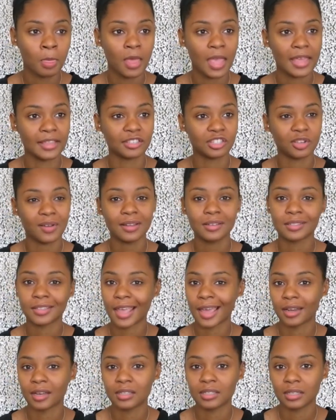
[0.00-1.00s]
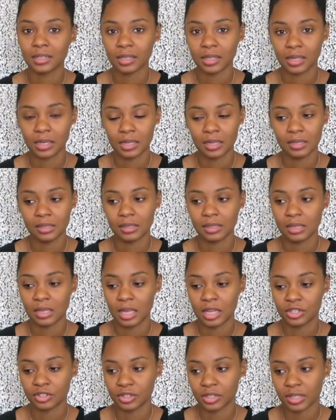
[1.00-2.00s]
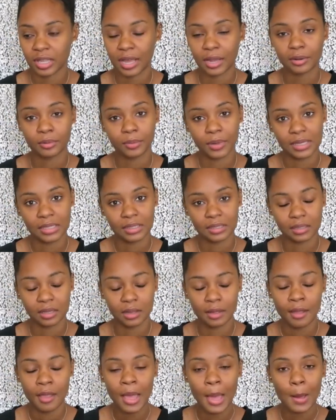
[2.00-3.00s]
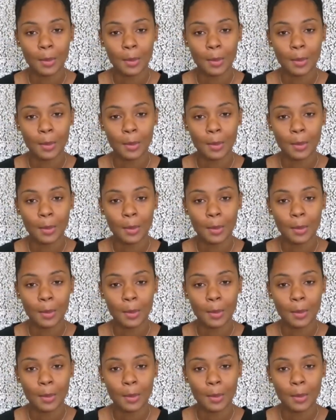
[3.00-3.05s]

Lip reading: And so I just kind of took it easy and just kind of rested.